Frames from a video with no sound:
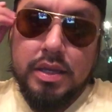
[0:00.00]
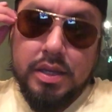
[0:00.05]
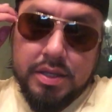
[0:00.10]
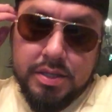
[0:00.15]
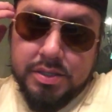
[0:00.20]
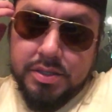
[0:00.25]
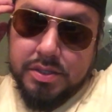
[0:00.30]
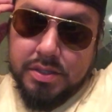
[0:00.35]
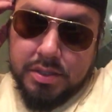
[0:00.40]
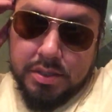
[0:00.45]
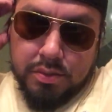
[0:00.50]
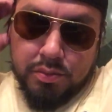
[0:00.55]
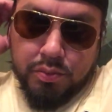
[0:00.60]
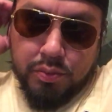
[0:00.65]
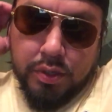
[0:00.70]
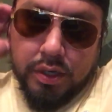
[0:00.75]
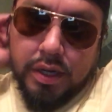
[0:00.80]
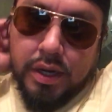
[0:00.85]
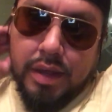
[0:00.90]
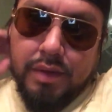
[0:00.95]
because
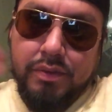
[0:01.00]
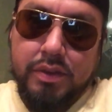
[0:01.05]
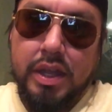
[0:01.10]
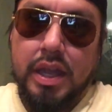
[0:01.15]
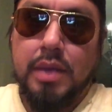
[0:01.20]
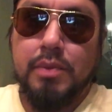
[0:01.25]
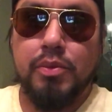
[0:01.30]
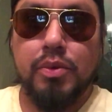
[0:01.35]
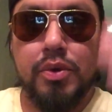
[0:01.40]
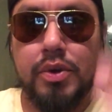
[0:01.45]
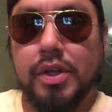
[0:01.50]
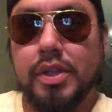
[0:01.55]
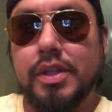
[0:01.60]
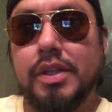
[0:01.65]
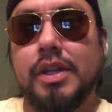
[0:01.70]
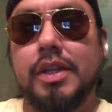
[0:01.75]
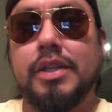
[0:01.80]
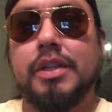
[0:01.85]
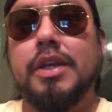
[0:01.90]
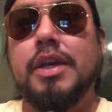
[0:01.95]
we didn't have cable or
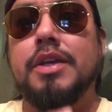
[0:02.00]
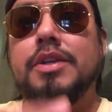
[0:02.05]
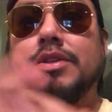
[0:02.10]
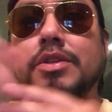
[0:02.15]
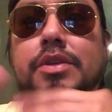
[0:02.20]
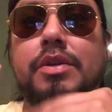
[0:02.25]
anything like that.